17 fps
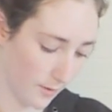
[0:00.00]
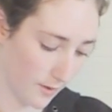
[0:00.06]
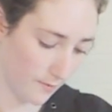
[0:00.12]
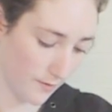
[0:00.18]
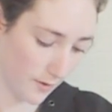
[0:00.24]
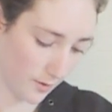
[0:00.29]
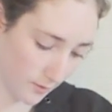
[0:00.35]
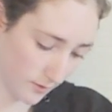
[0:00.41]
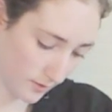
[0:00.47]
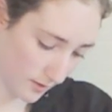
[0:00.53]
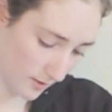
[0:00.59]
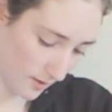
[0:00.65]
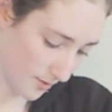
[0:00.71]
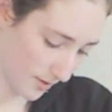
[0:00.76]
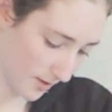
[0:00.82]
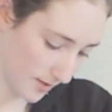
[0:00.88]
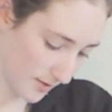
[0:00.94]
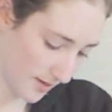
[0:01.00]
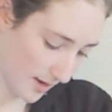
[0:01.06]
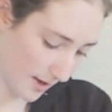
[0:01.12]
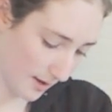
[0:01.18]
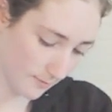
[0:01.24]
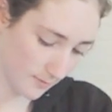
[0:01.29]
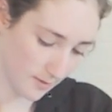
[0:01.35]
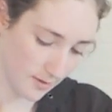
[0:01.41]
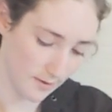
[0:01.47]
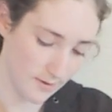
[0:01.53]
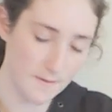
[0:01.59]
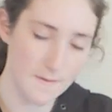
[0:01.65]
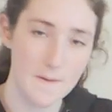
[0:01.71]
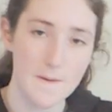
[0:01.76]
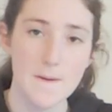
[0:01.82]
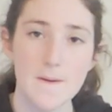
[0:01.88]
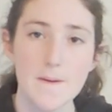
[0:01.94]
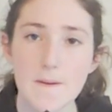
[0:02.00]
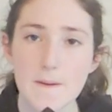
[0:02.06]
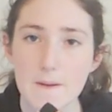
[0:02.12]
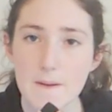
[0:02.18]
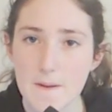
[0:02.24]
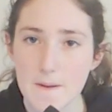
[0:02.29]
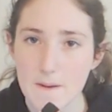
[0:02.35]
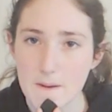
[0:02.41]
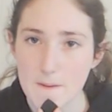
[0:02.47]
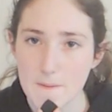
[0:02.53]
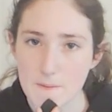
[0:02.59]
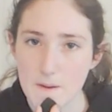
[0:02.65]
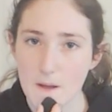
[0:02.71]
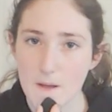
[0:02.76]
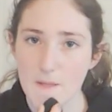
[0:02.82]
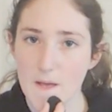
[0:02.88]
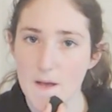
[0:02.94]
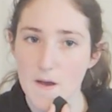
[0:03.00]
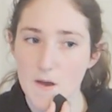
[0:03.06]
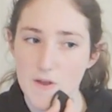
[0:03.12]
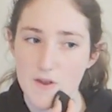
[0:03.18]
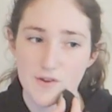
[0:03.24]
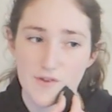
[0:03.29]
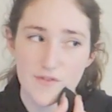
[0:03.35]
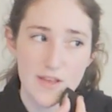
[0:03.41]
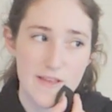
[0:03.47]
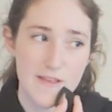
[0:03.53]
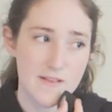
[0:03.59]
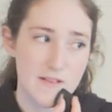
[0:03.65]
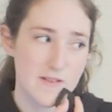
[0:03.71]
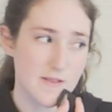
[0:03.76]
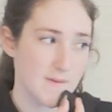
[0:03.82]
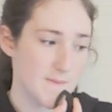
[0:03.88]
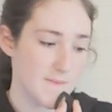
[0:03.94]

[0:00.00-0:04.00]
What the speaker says: one of those. You can attempt to put that on your face.